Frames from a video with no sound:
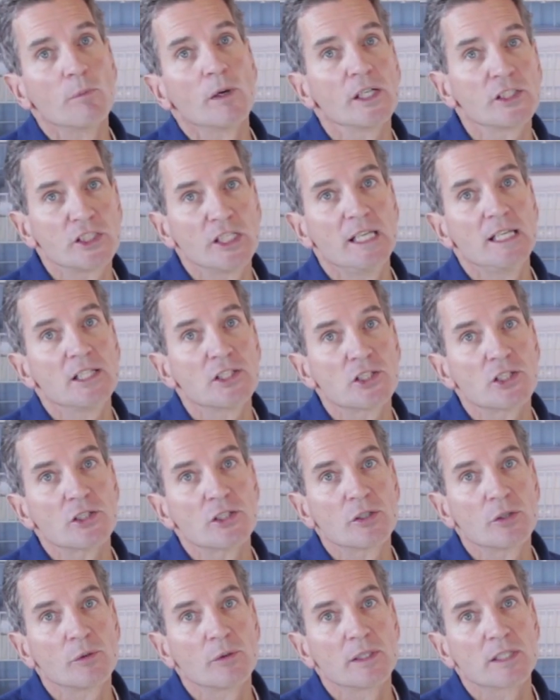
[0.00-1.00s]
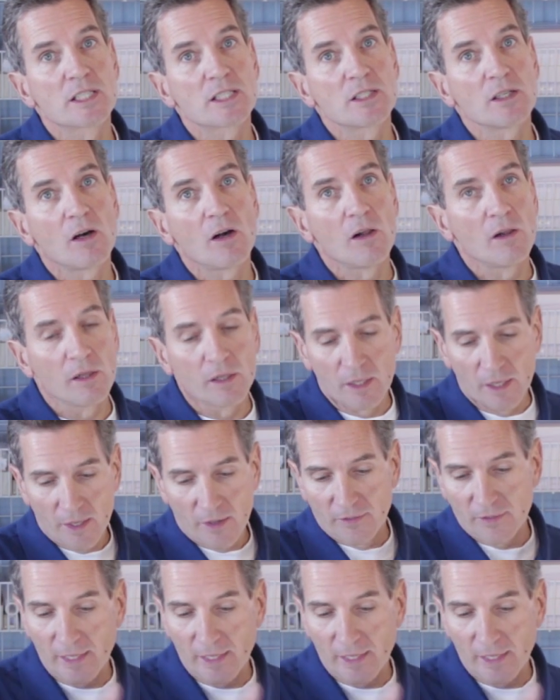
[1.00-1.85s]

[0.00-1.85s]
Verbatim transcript: much easier to install